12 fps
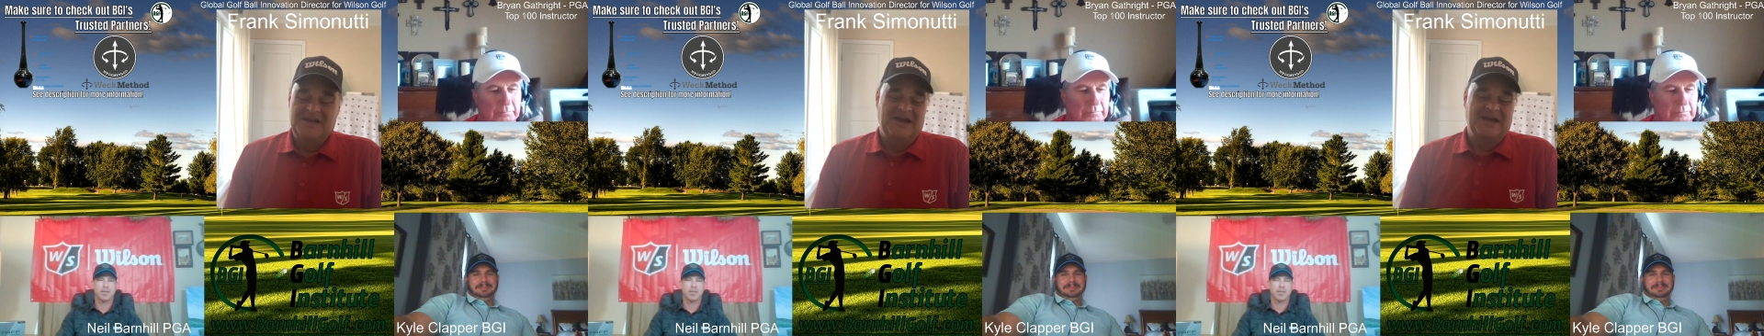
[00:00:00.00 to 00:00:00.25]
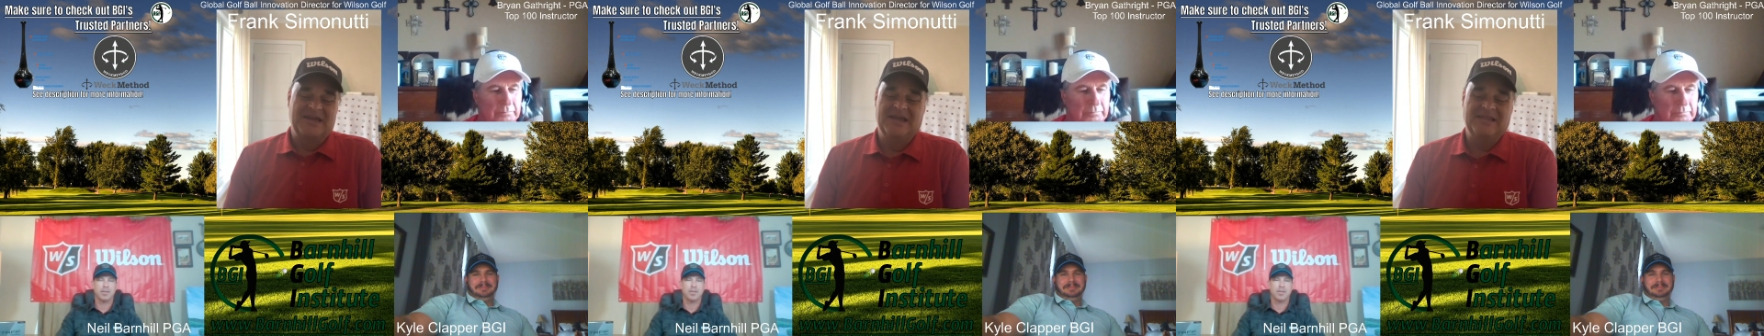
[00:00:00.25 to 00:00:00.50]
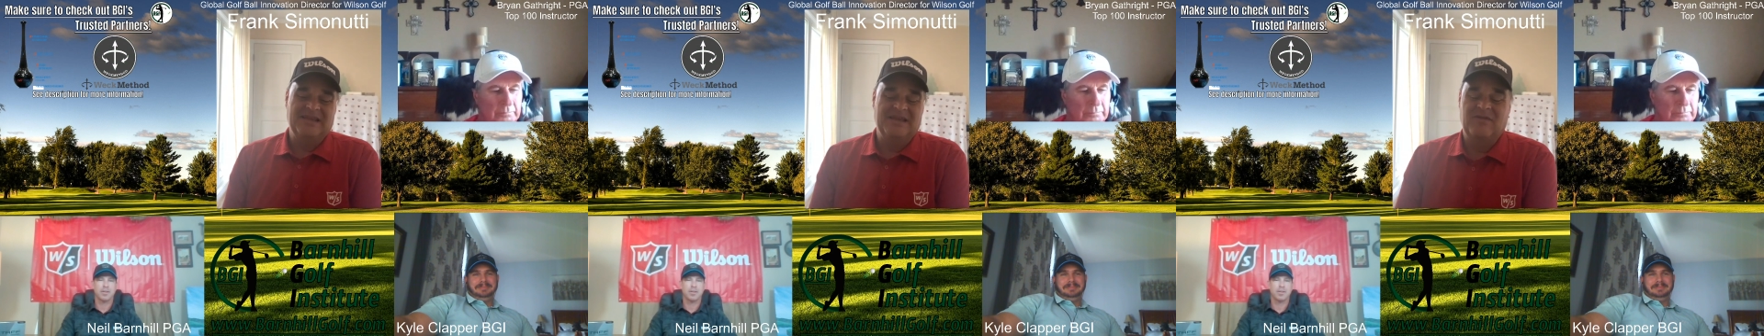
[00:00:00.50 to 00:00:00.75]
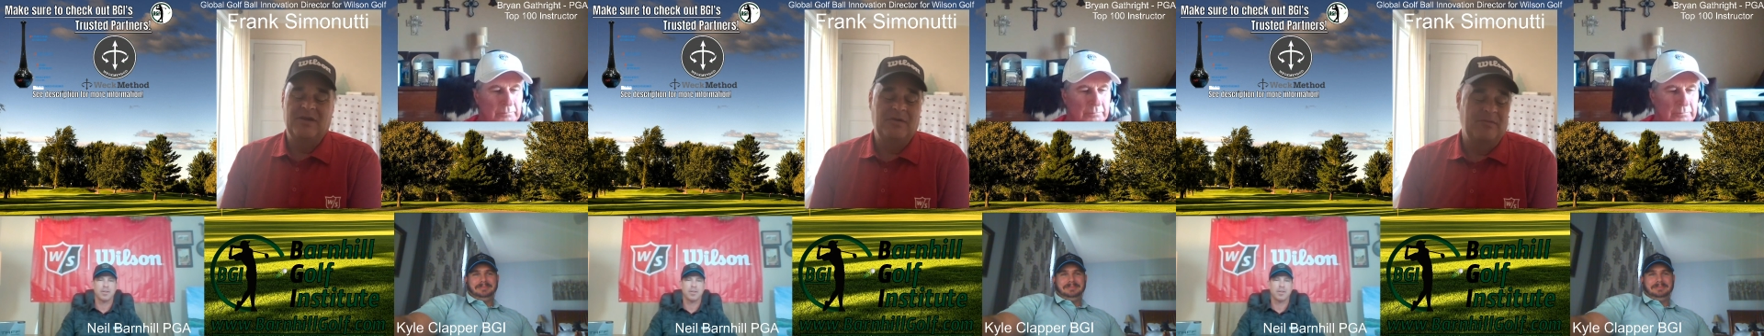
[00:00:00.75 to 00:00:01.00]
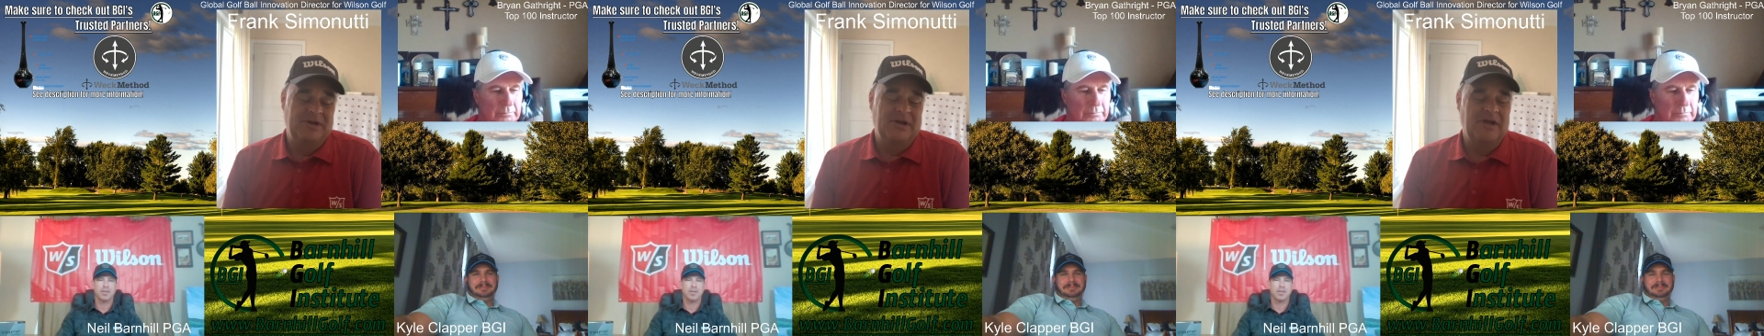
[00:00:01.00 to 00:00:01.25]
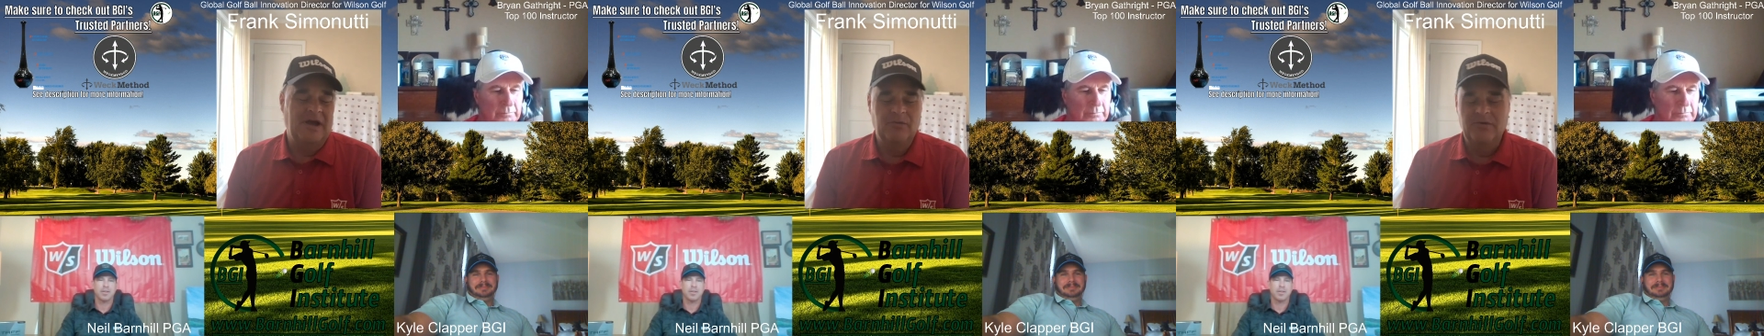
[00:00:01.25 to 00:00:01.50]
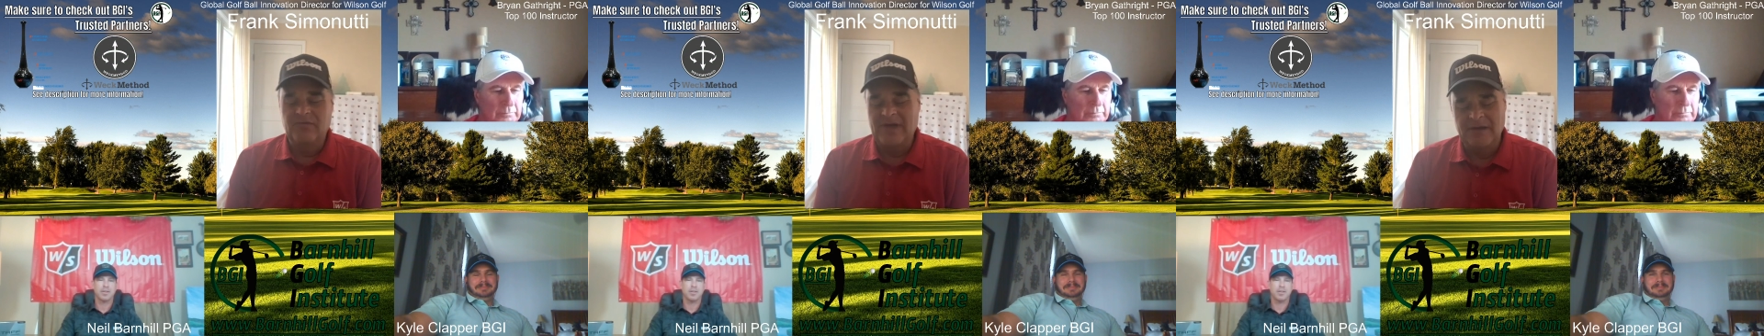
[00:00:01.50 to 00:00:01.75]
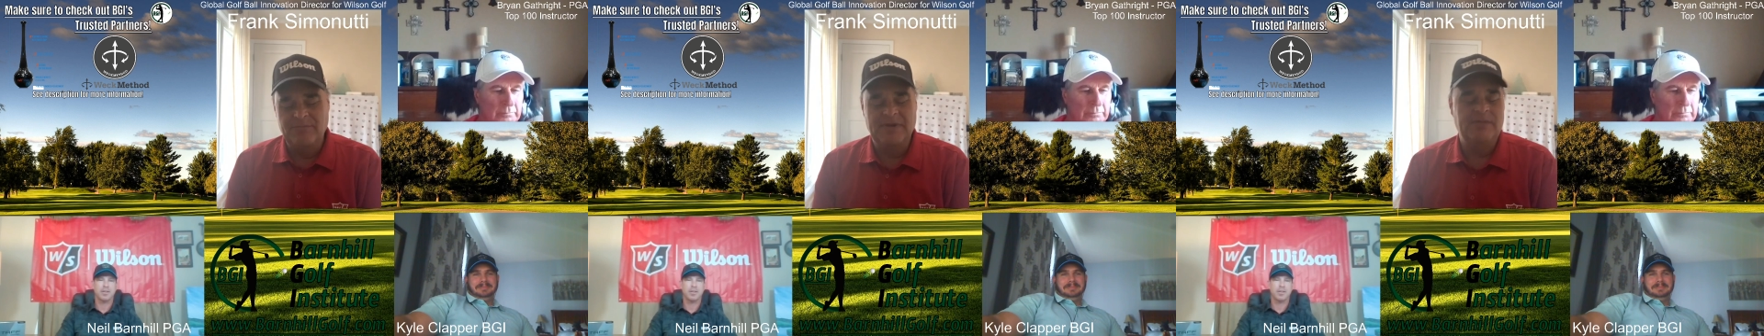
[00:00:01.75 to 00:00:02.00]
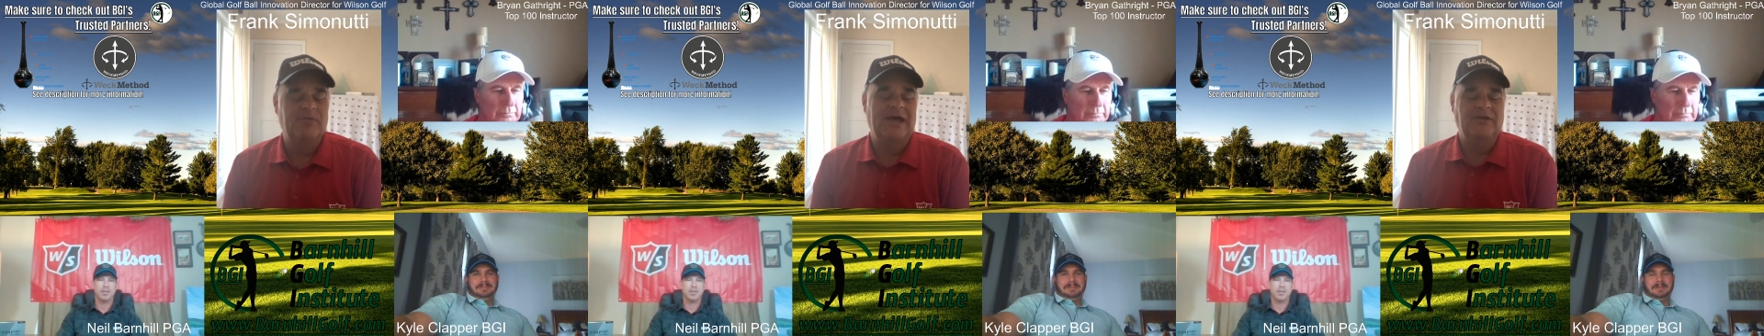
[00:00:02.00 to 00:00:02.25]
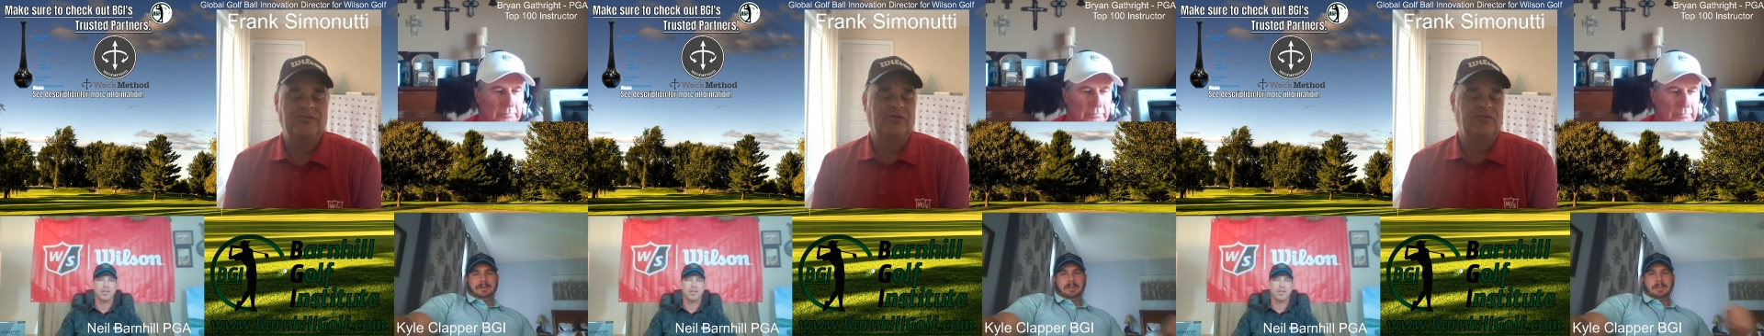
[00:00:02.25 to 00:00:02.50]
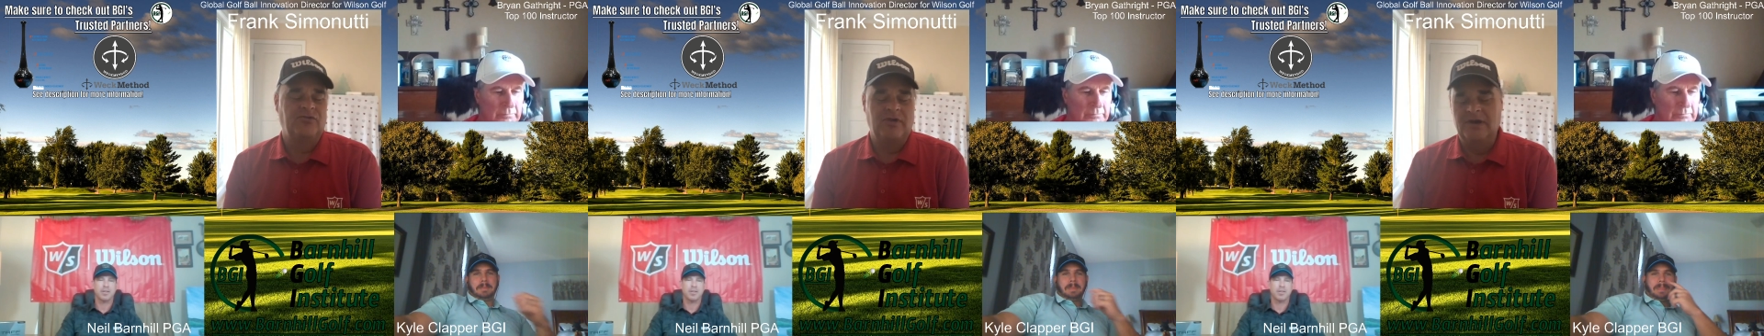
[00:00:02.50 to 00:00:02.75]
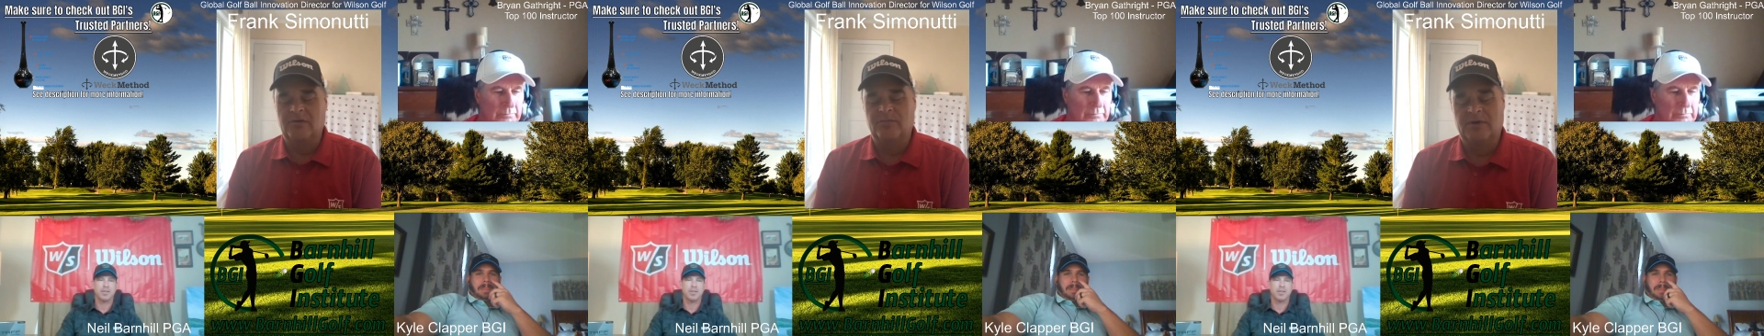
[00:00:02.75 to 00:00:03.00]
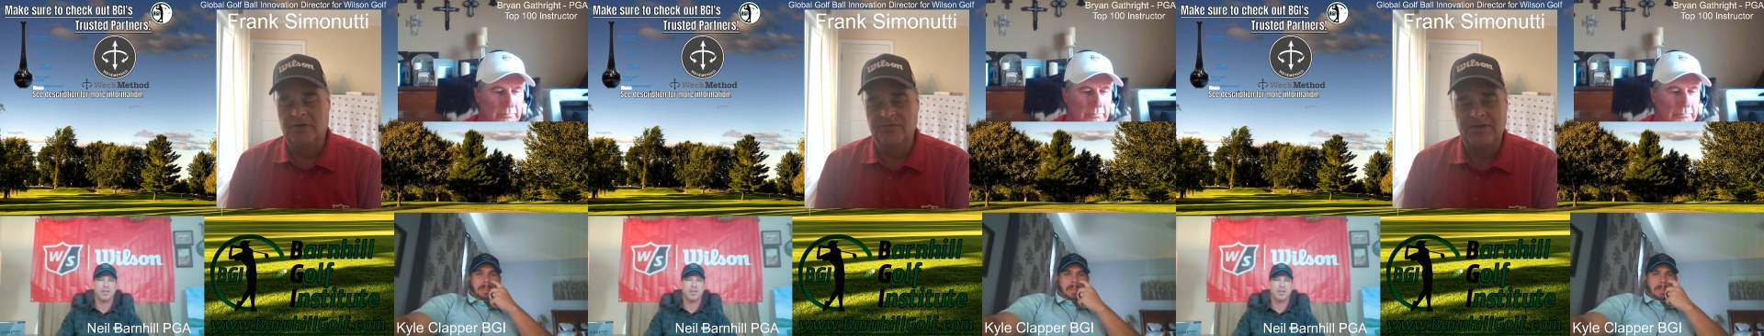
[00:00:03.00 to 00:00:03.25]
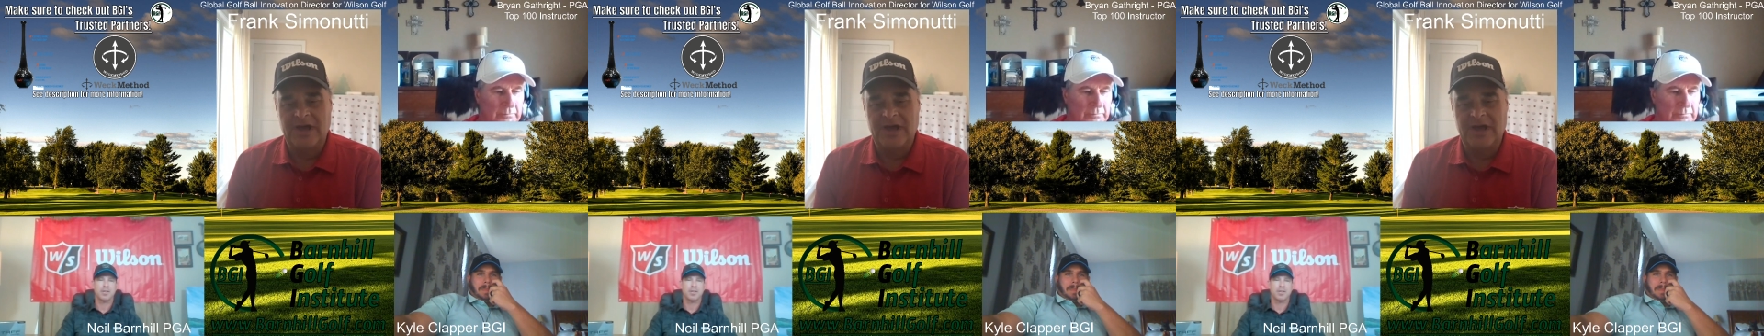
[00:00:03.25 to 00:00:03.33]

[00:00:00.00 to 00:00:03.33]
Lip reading: I can't think of any. I mean, we've had people ask for straighter balls.